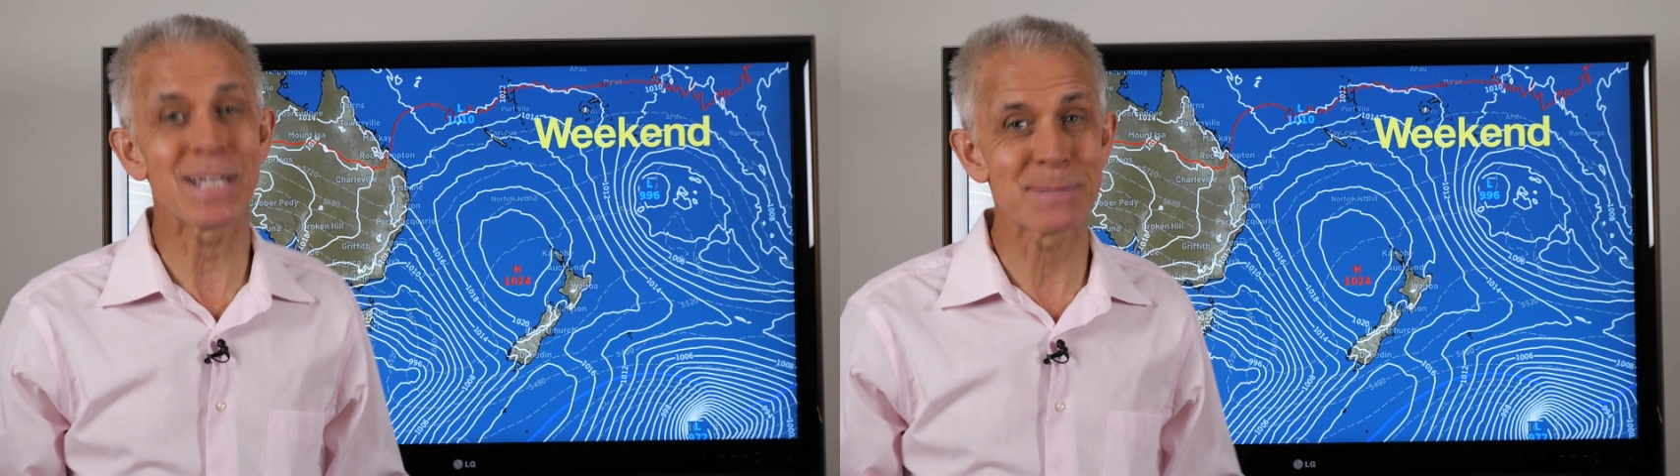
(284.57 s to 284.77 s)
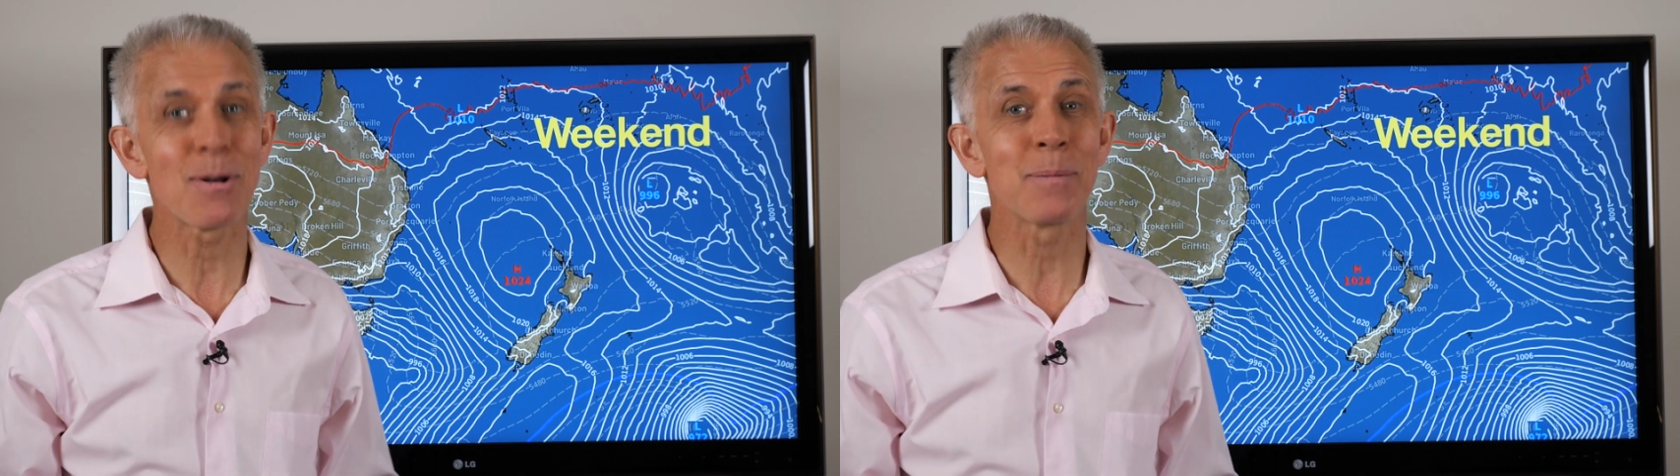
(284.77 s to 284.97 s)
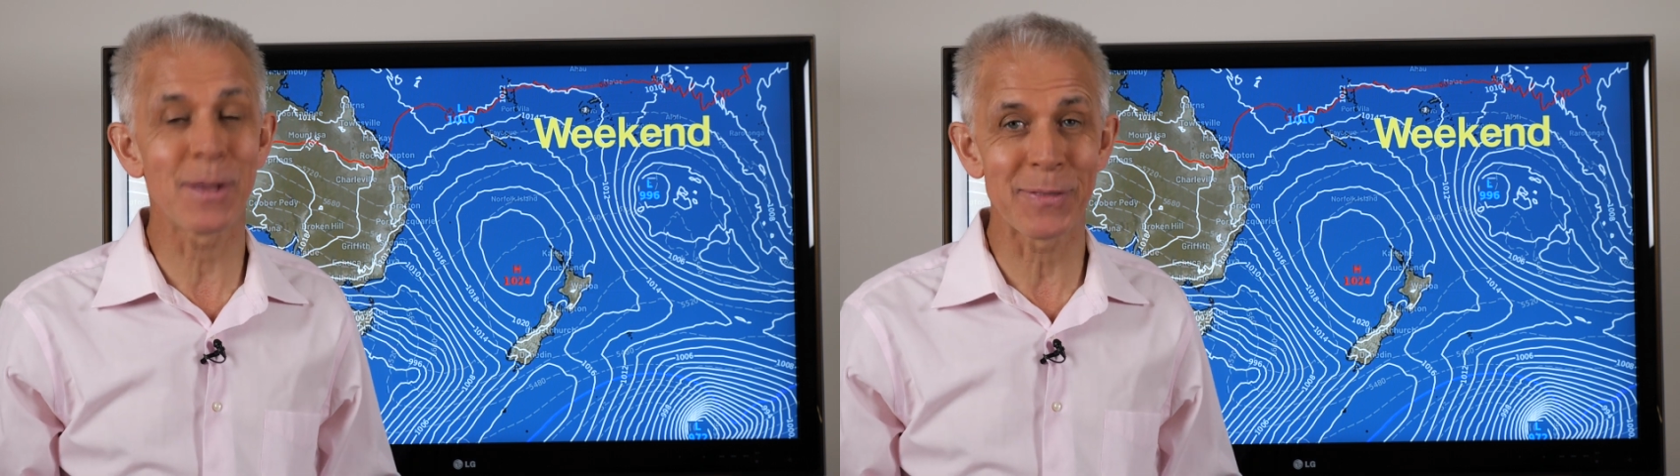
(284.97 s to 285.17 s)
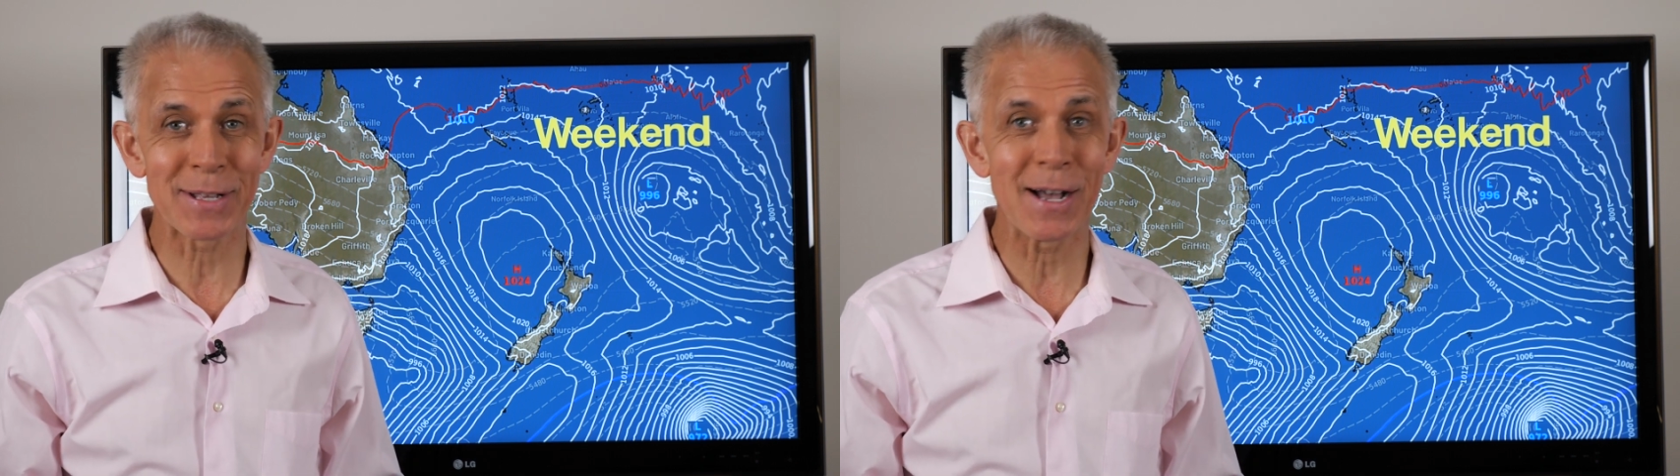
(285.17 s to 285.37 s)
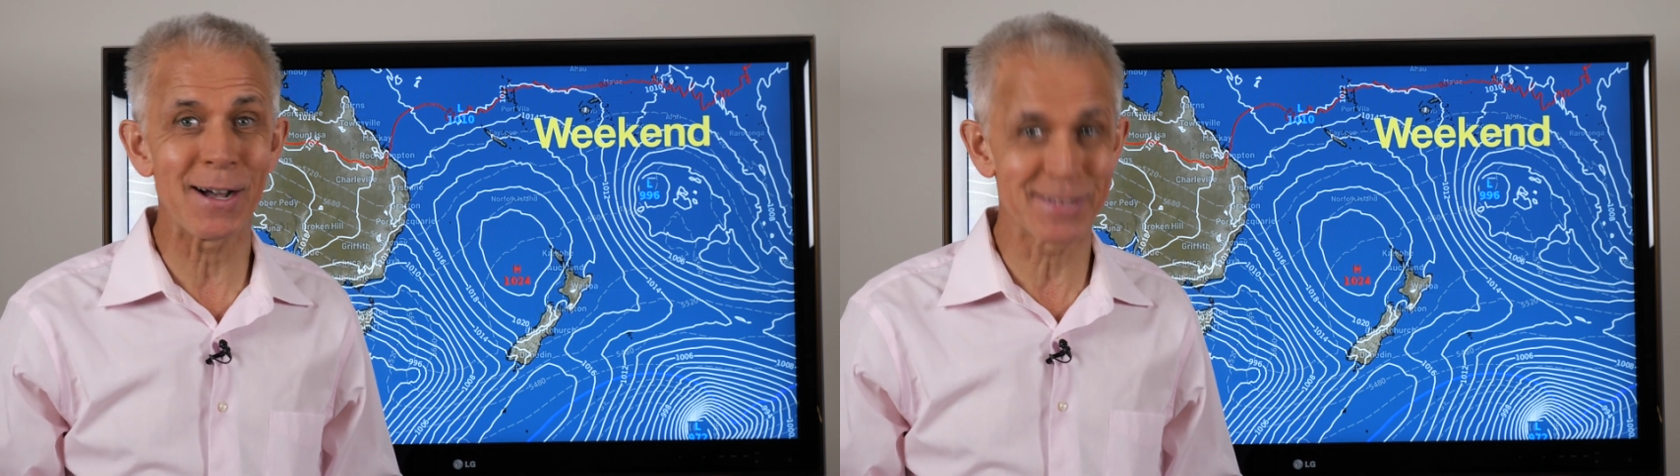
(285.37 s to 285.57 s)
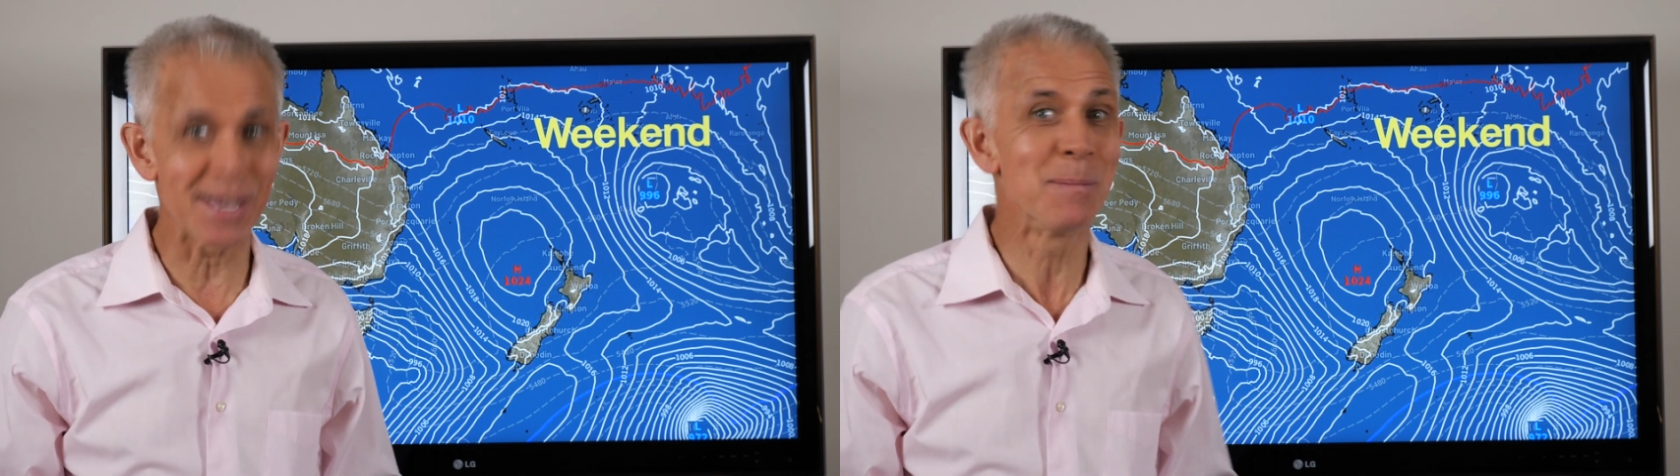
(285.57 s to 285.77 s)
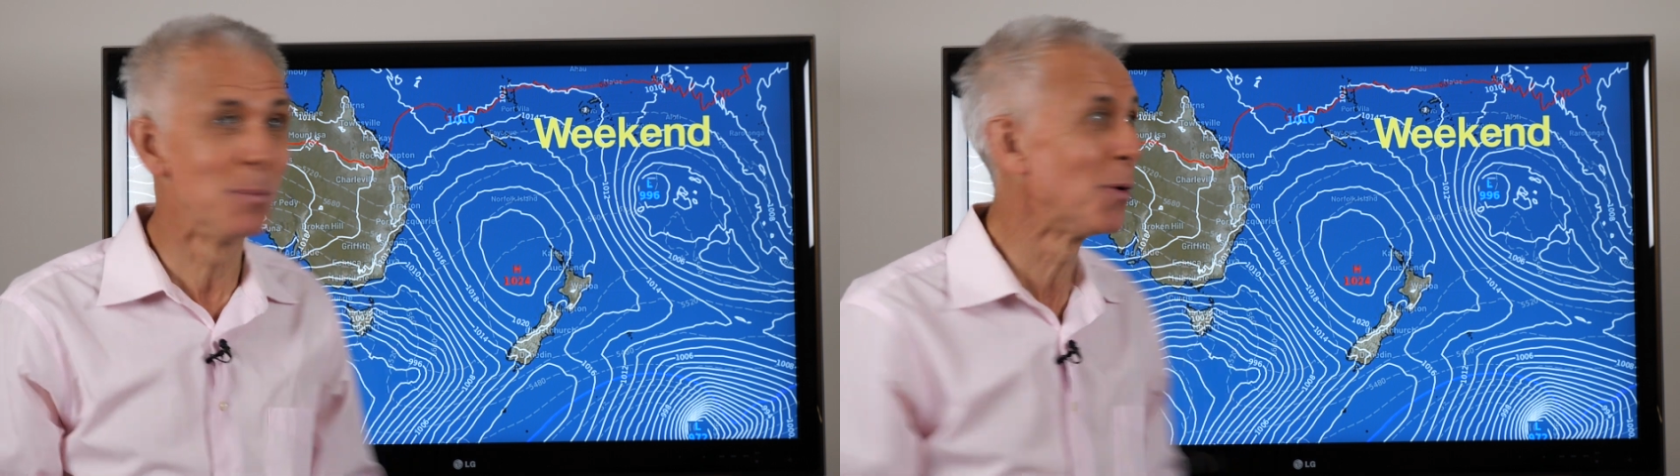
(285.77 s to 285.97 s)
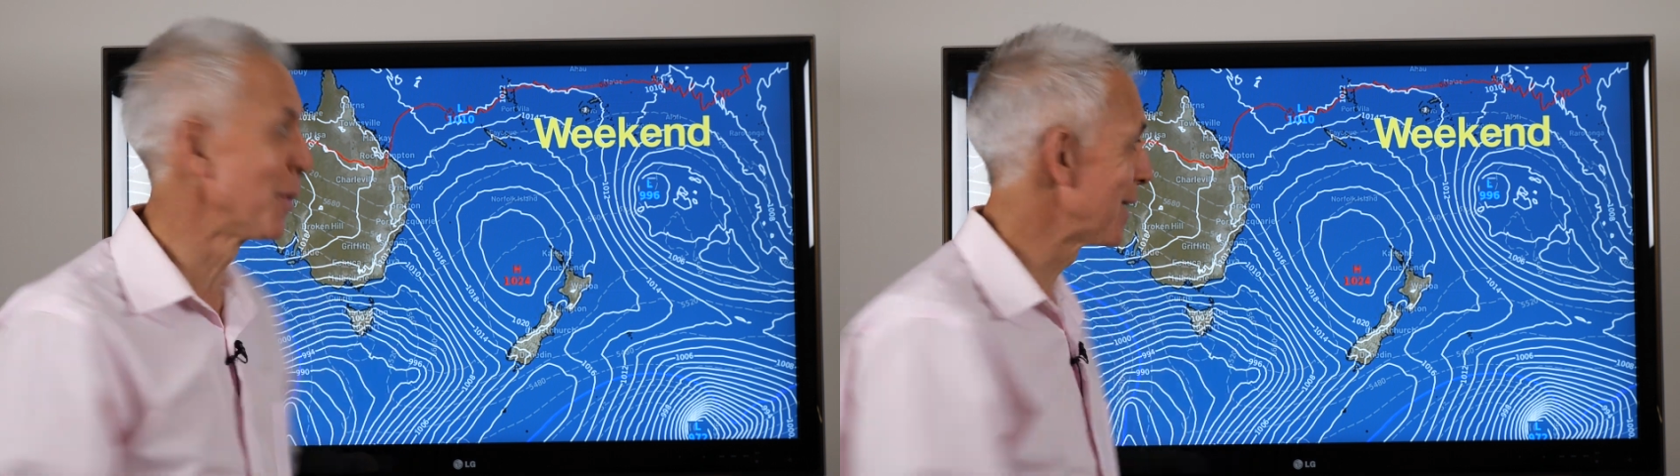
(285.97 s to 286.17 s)
it's probably on the cards
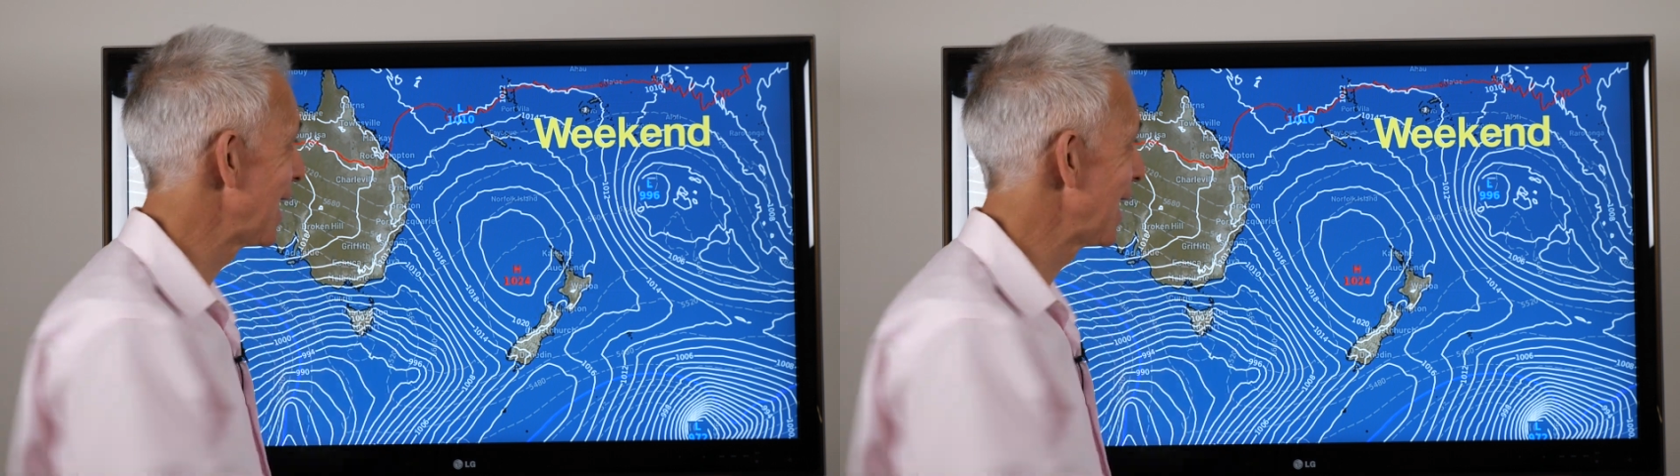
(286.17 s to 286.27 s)
more than